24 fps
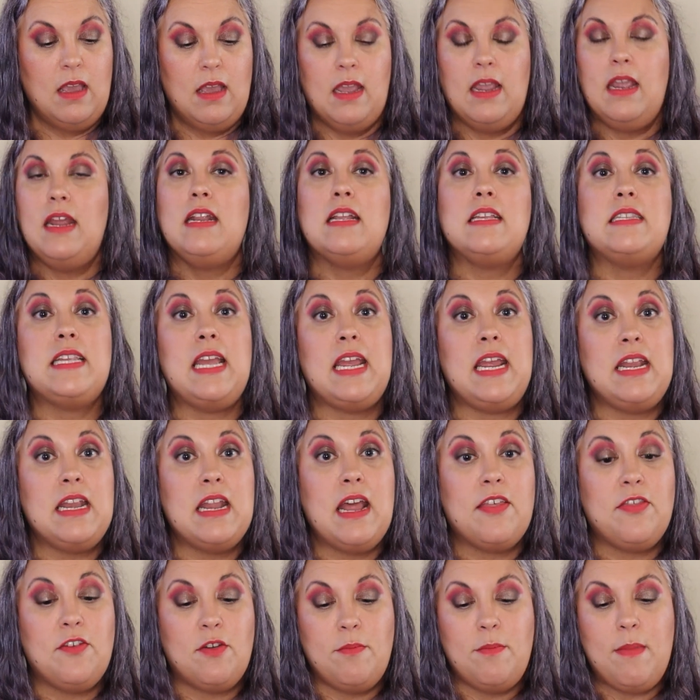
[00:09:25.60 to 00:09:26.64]
It is
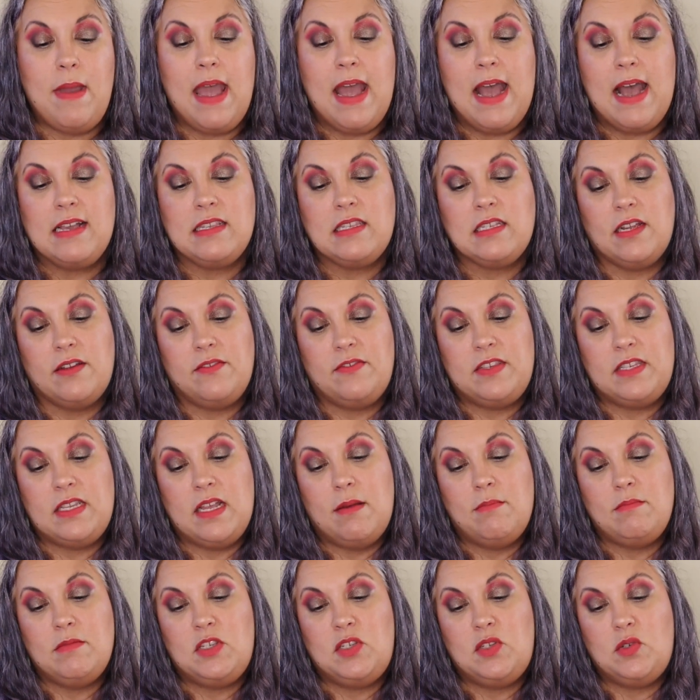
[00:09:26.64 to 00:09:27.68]
another mask of
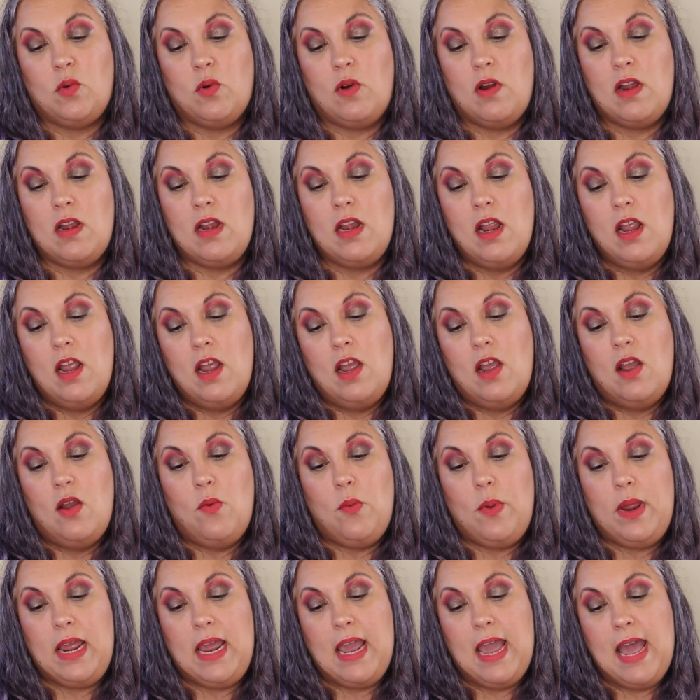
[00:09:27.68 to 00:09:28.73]
some sort.
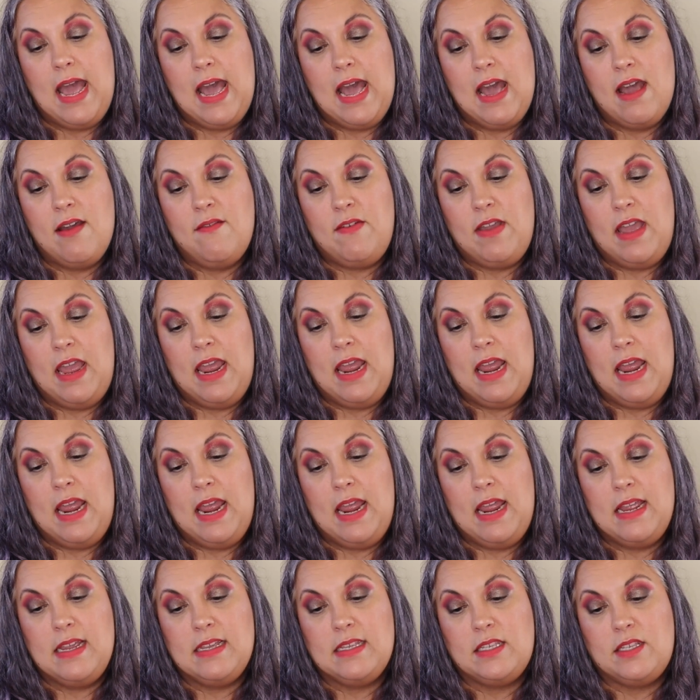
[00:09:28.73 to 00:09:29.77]
We have
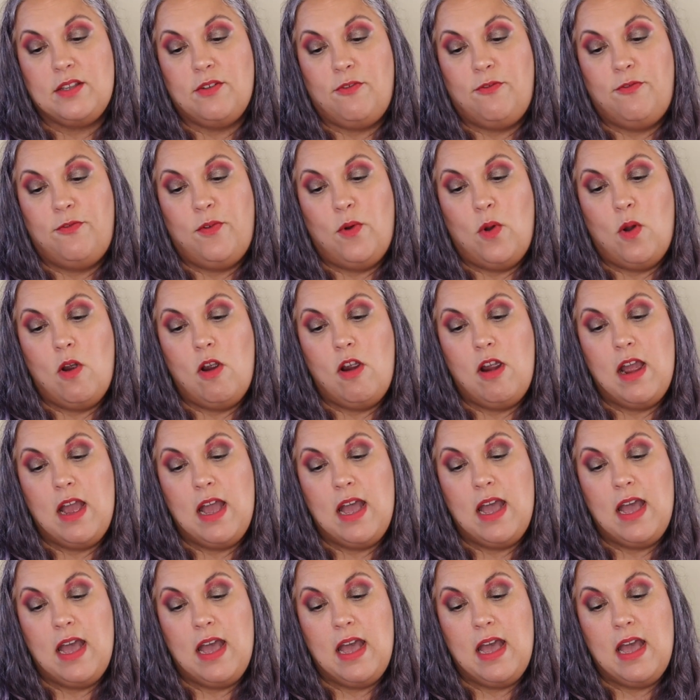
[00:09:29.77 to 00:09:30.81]
a
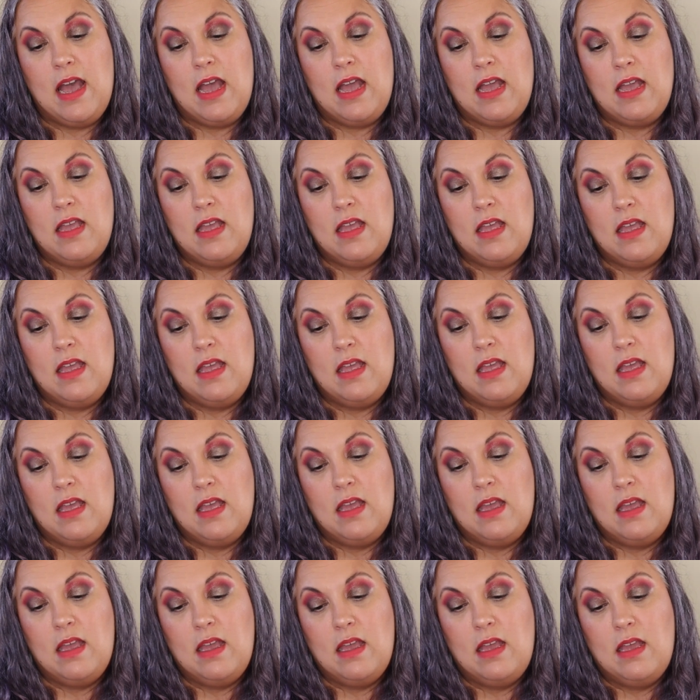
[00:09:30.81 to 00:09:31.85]
Sephora
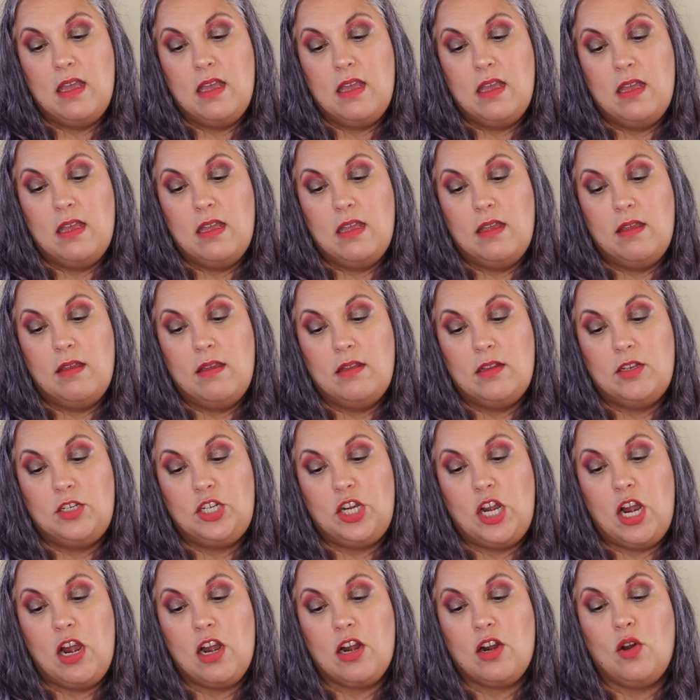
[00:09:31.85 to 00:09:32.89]

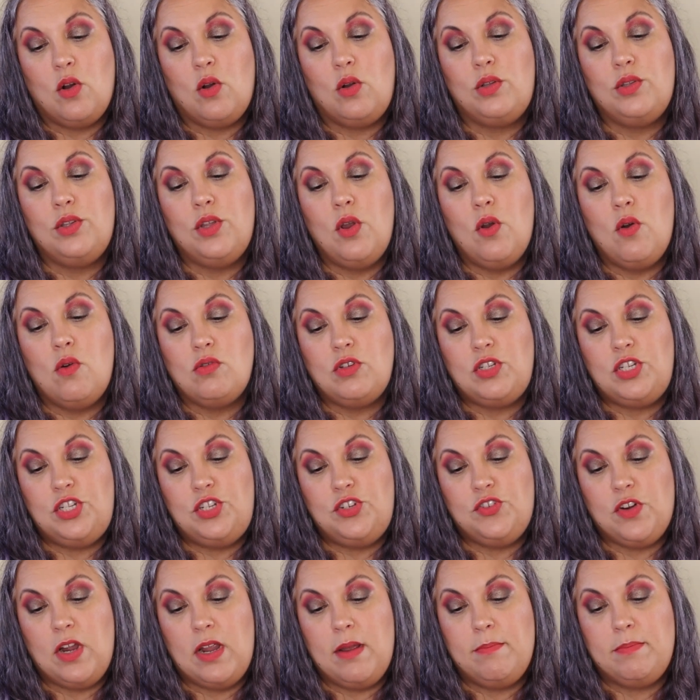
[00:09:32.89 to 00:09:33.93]
charcoal nose
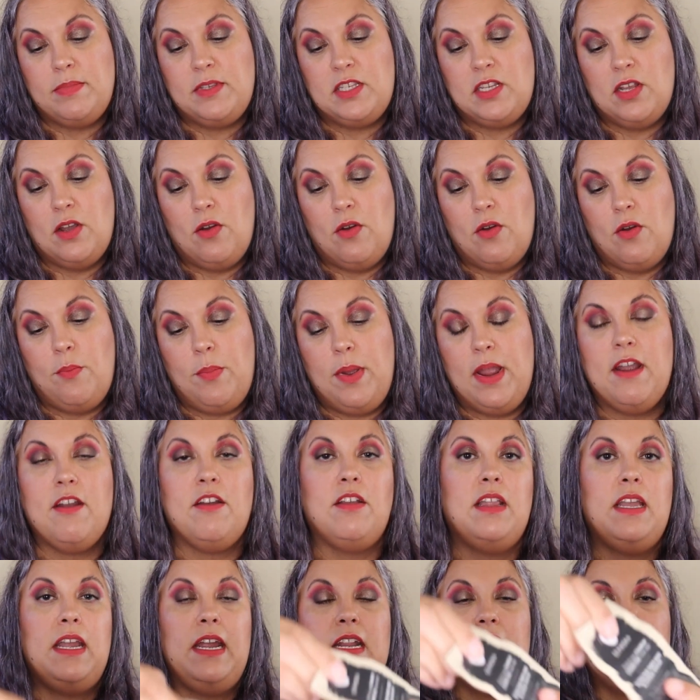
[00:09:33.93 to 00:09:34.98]
strip. So
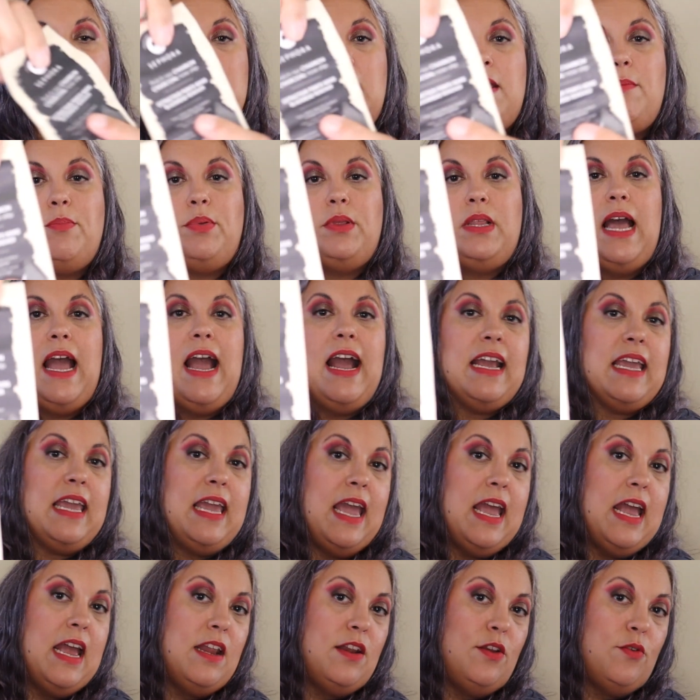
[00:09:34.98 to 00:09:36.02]
apparently it is a
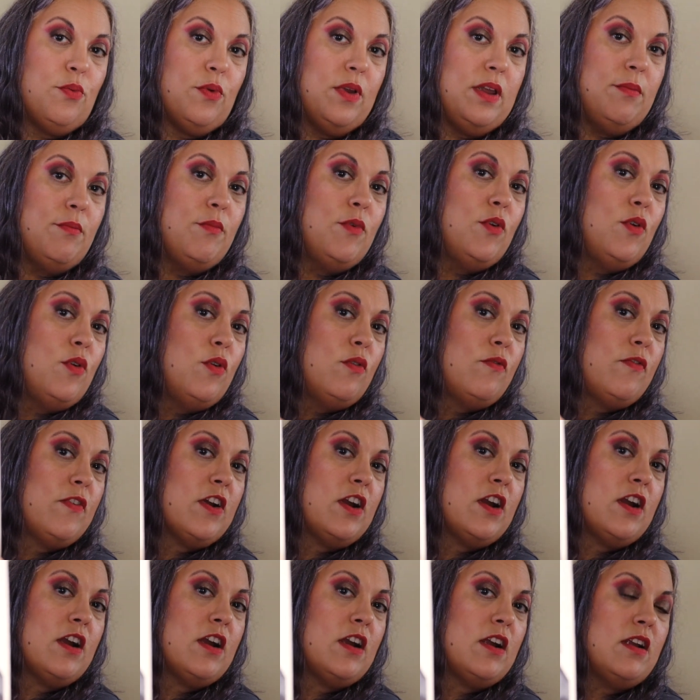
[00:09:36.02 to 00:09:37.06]
blackhead
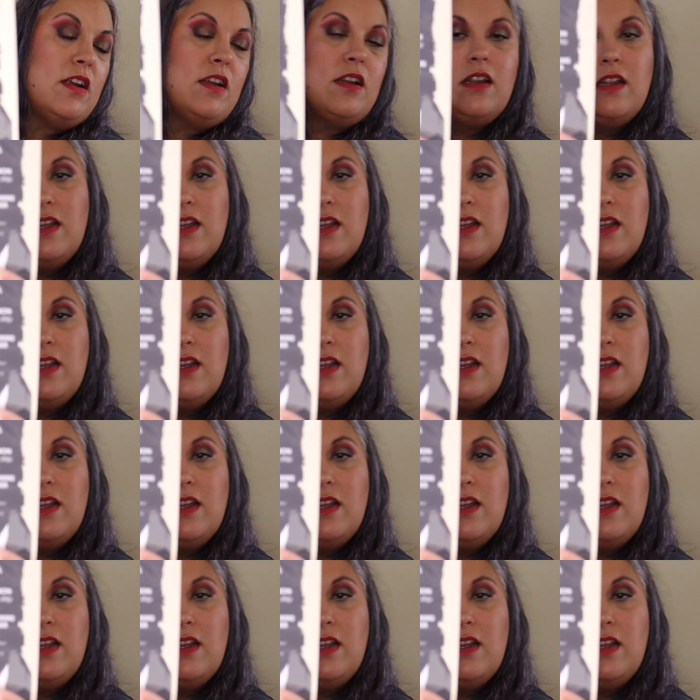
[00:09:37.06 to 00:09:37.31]
remover.